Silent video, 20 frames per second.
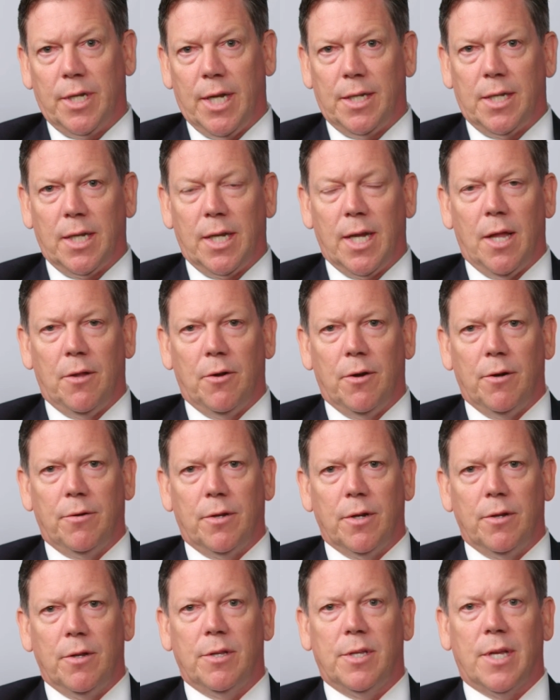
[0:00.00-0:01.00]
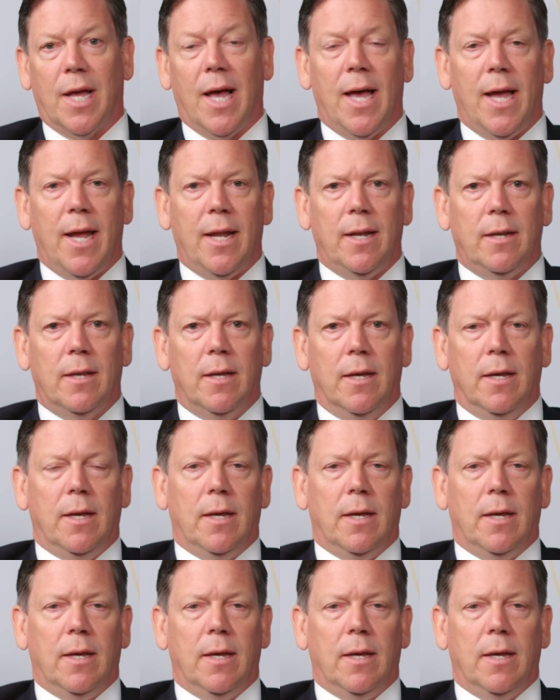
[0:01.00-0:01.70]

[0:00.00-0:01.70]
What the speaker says: get together to design